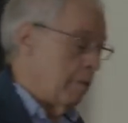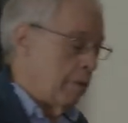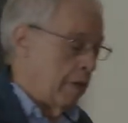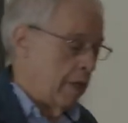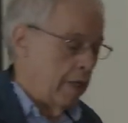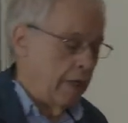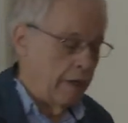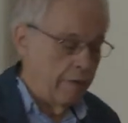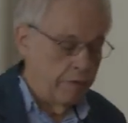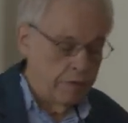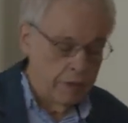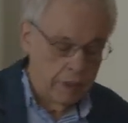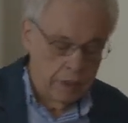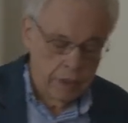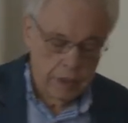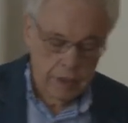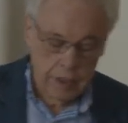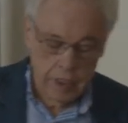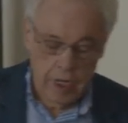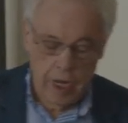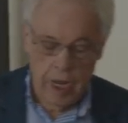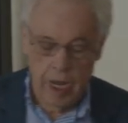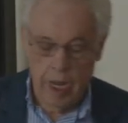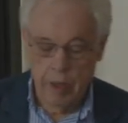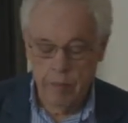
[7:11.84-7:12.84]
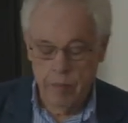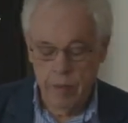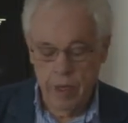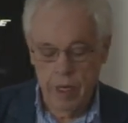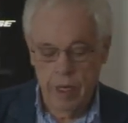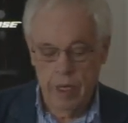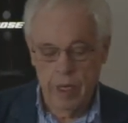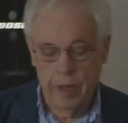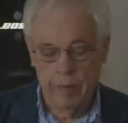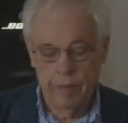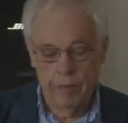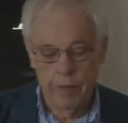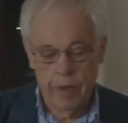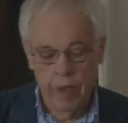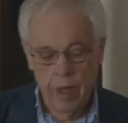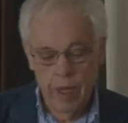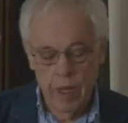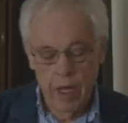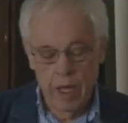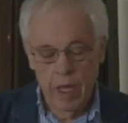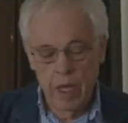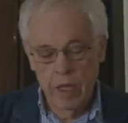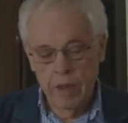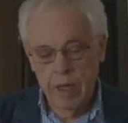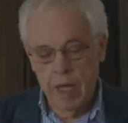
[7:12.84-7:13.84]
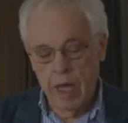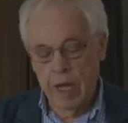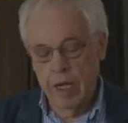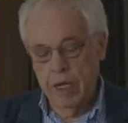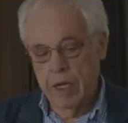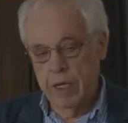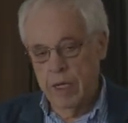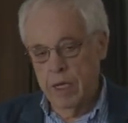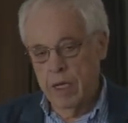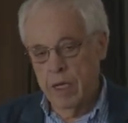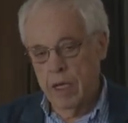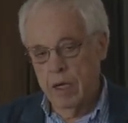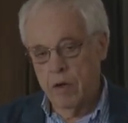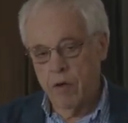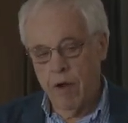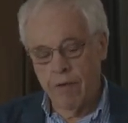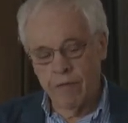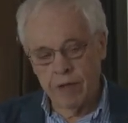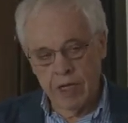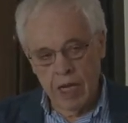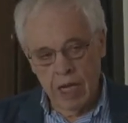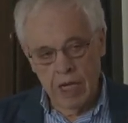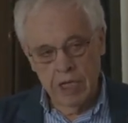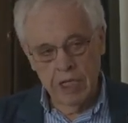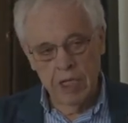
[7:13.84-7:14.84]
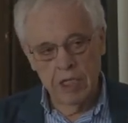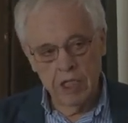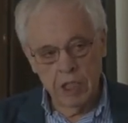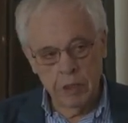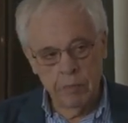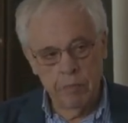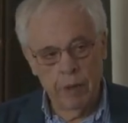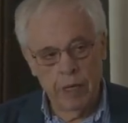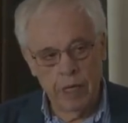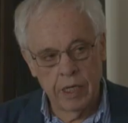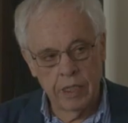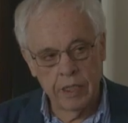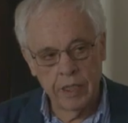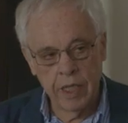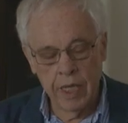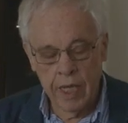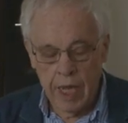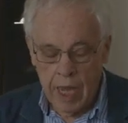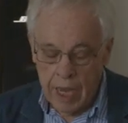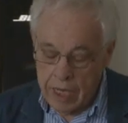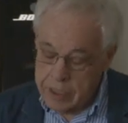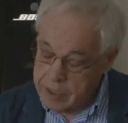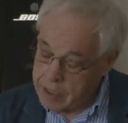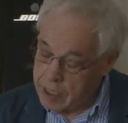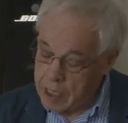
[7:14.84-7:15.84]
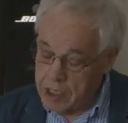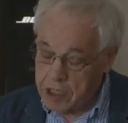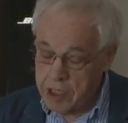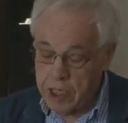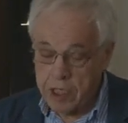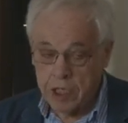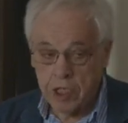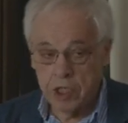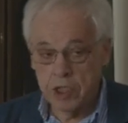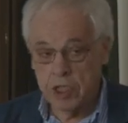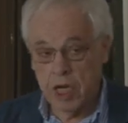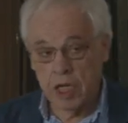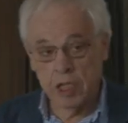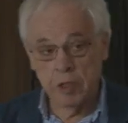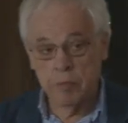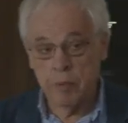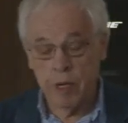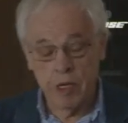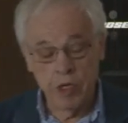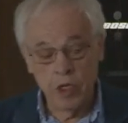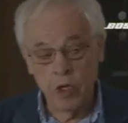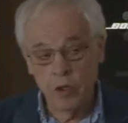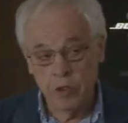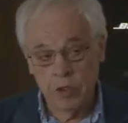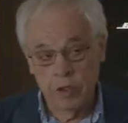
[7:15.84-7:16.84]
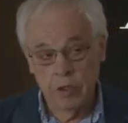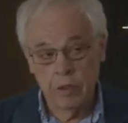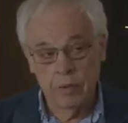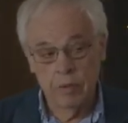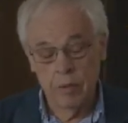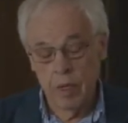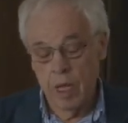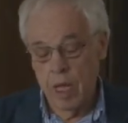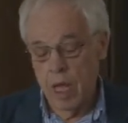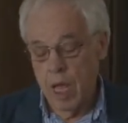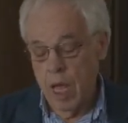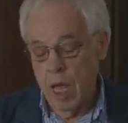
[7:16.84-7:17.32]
believed at the time. Um, then gravitational stability, as initially conjectured by Newton,